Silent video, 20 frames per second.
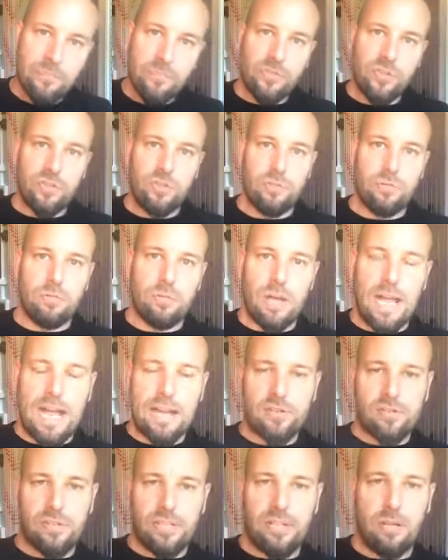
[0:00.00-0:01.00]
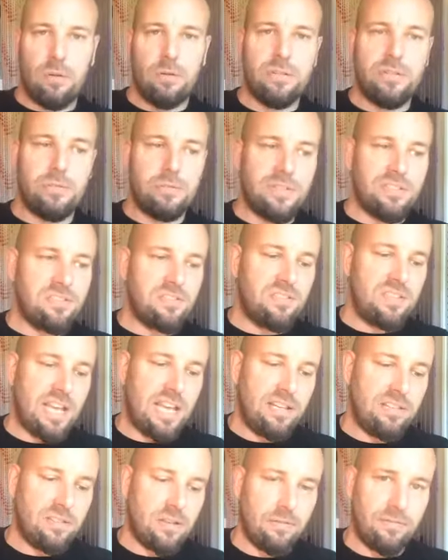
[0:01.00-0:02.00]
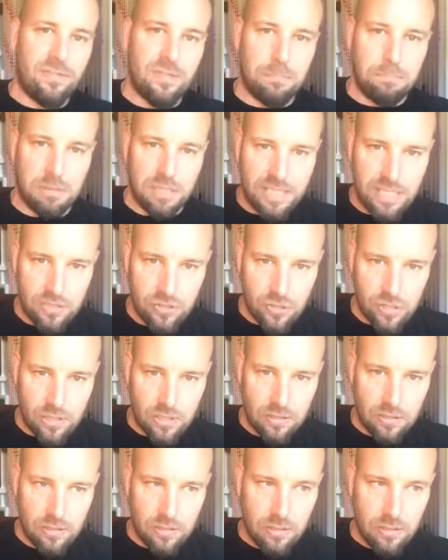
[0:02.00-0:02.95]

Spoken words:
to actually go into a state of depletion,